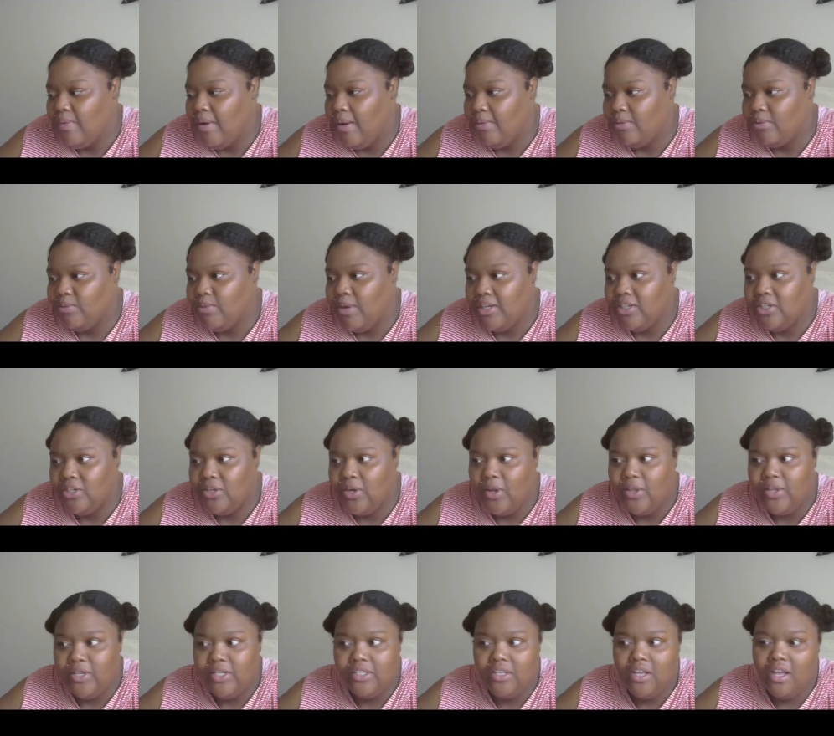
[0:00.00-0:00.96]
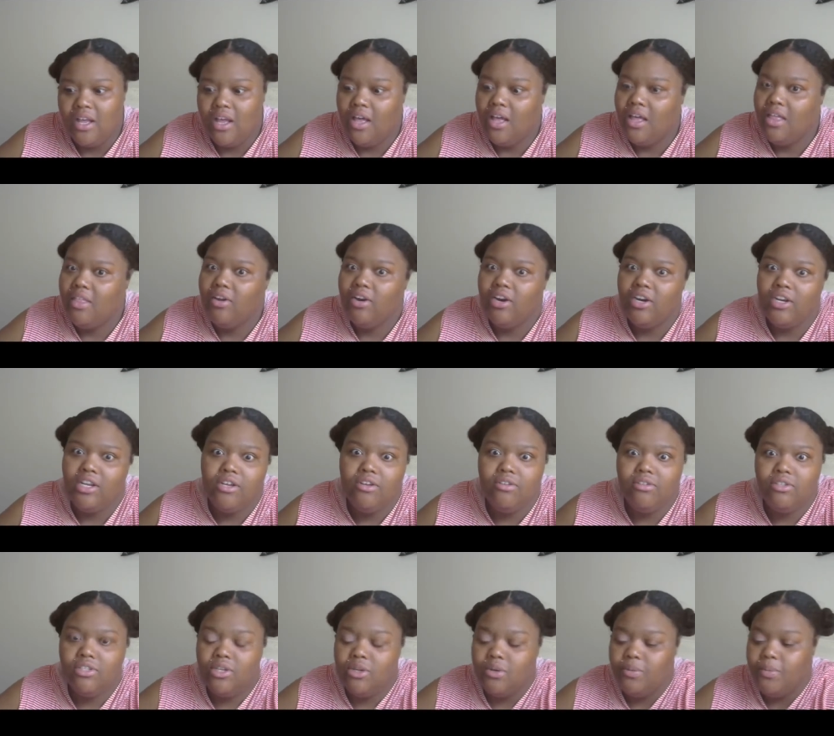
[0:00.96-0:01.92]
I was watching all these other
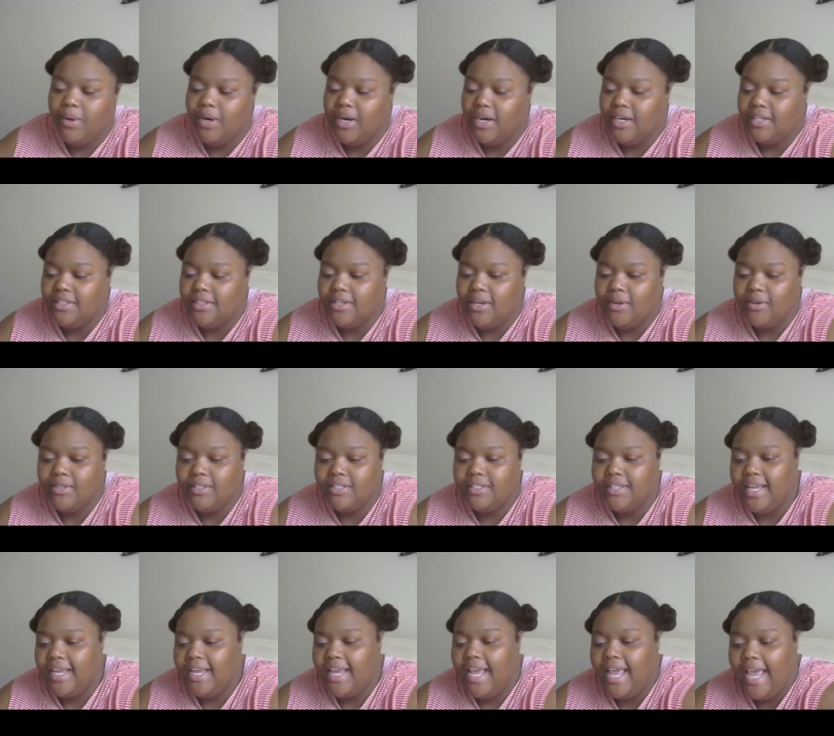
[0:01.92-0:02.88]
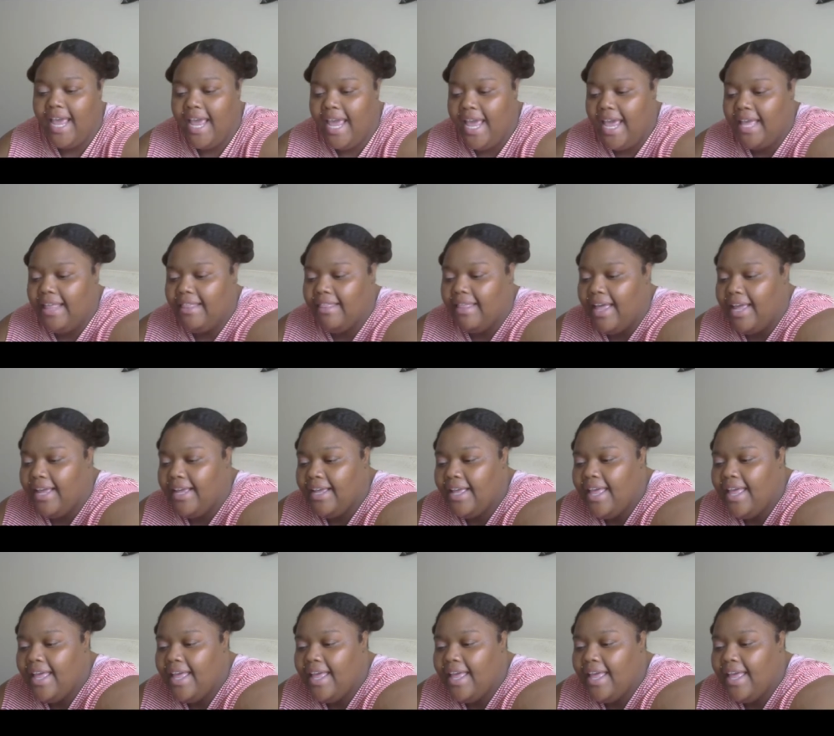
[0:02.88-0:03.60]
YouTubers, and I was like, hey, like